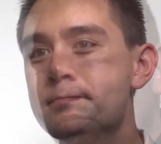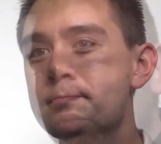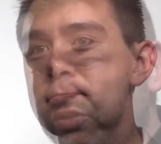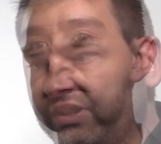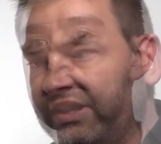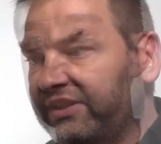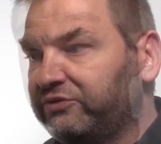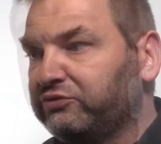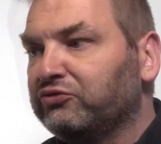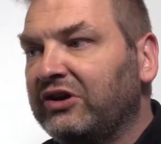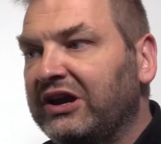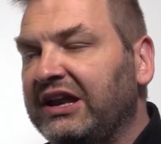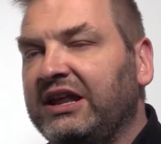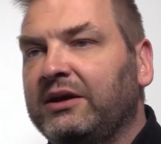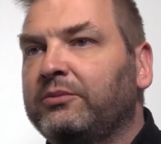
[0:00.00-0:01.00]
One thing that's
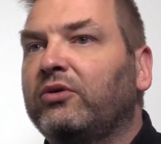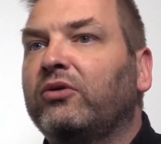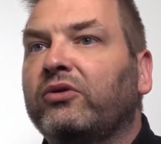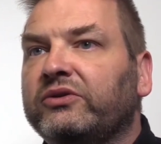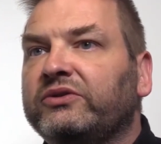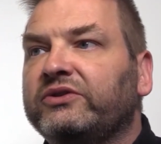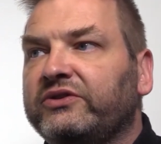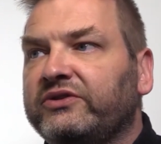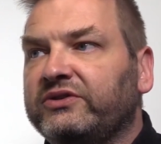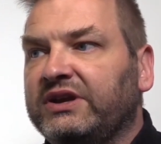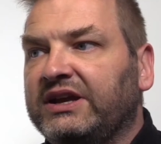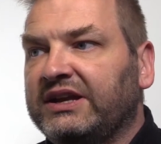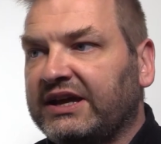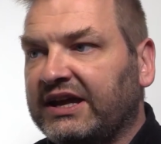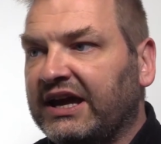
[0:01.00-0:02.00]
really important
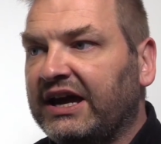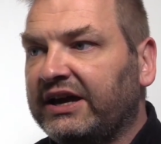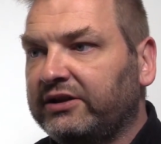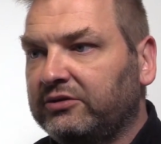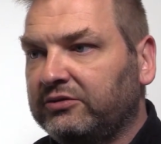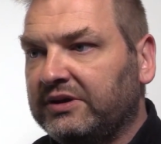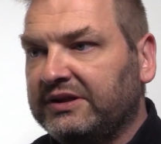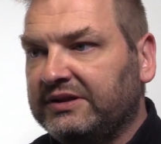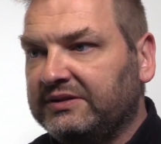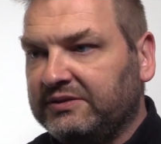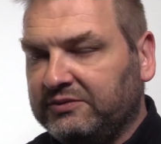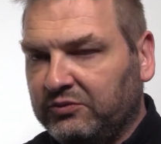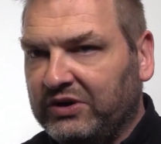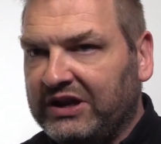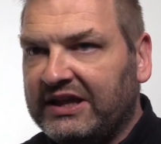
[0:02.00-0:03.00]
in Ocado
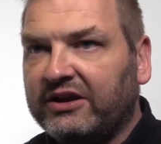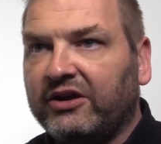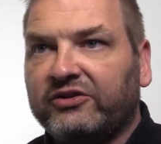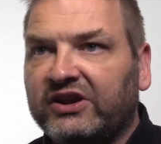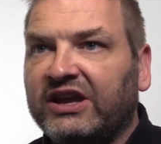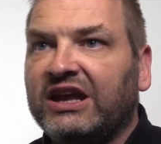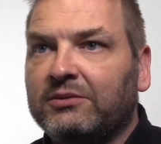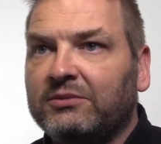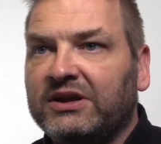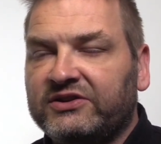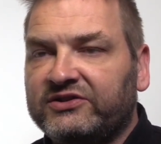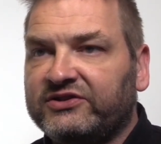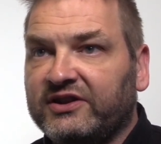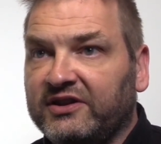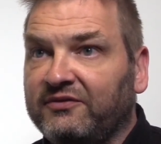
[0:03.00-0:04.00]
and within our team
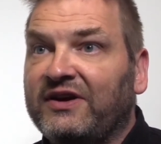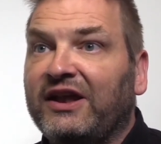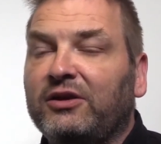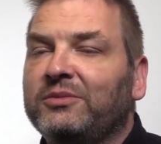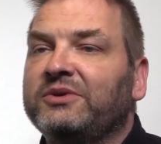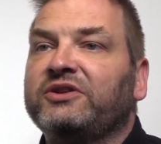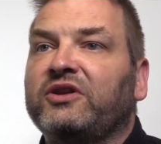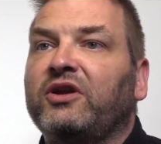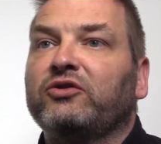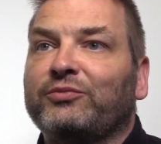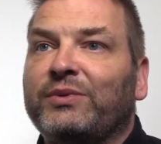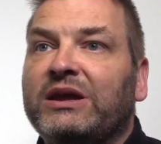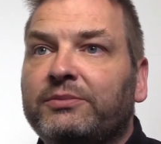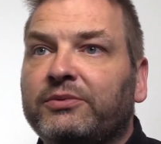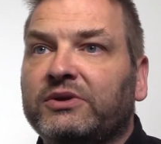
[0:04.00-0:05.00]
is the development of those
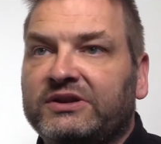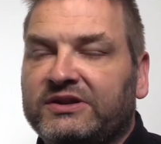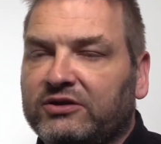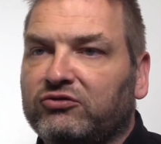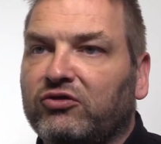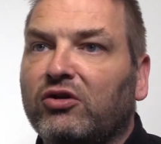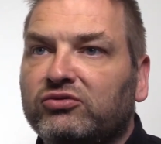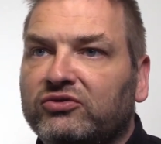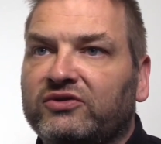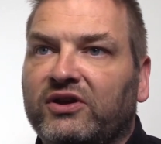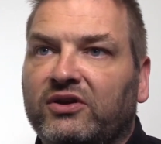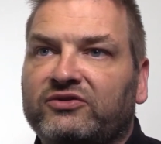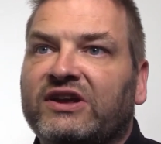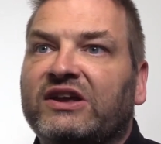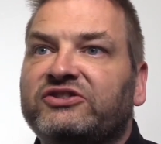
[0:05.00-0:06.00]
people and the growth of
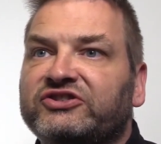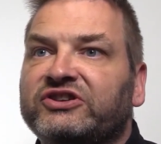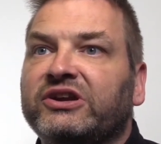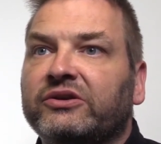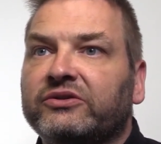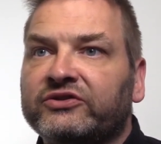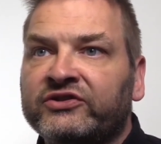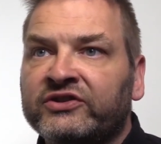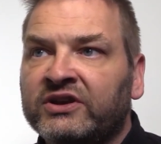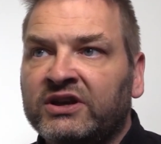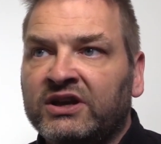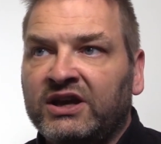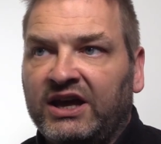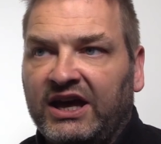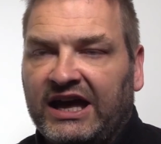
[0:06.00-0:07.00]
those engineers.
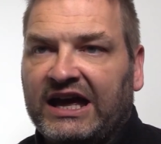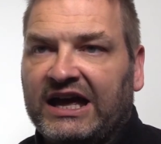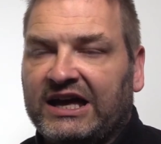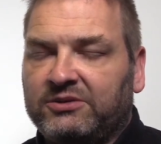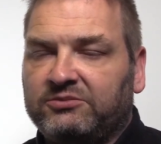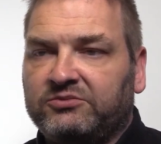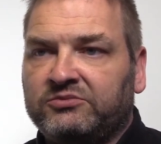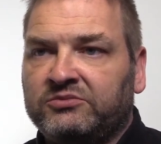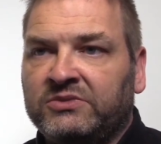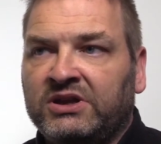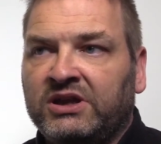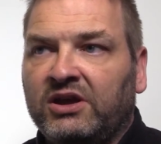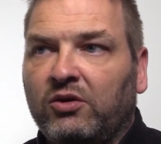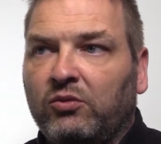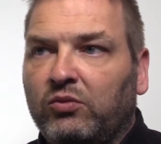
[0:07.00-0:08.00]

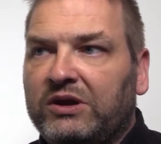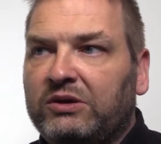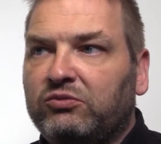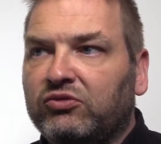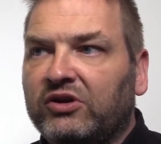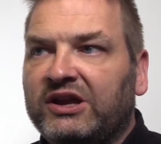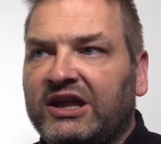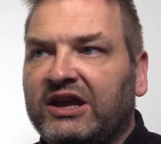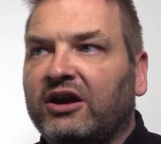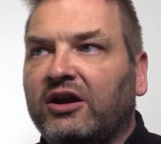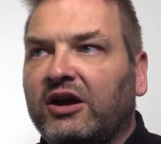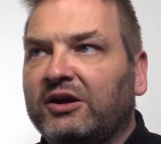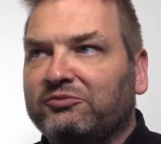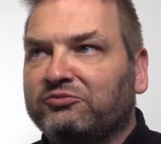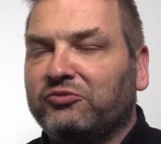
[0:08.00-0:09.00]
We really
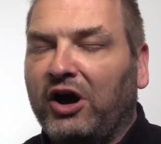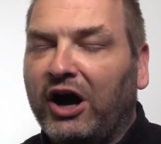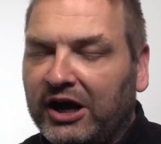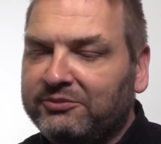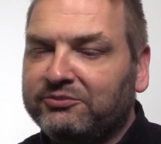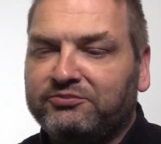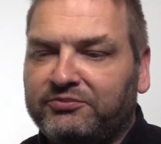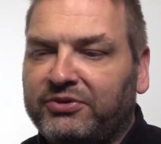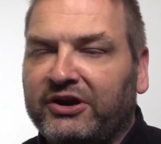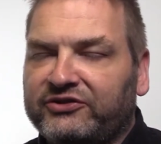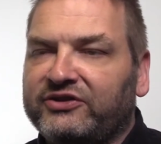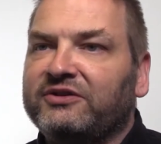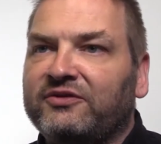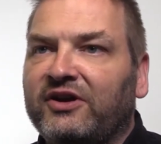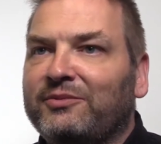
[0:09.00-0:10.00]
are, I'm
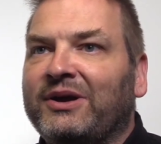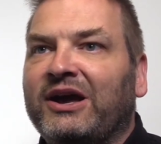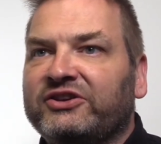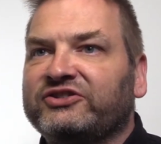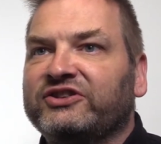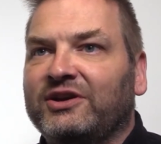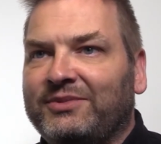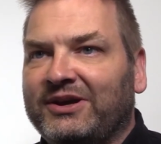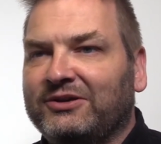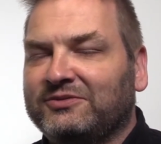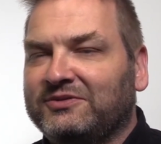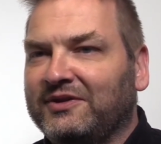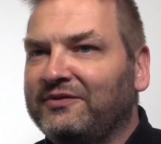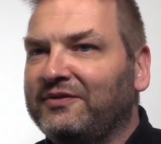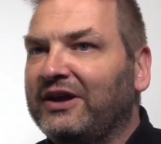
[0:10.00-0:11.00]
personally very passionate
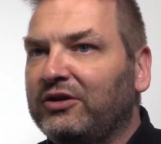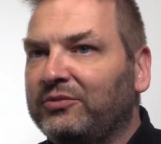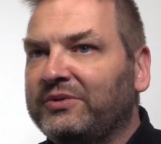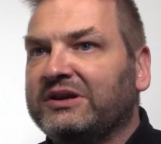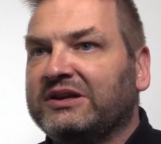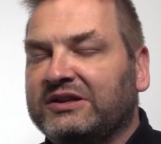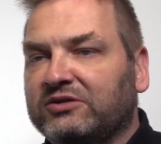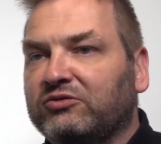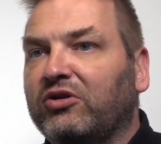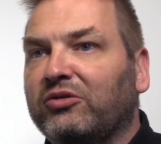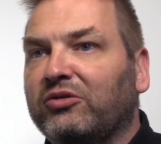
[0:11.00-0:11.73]
about the developing and the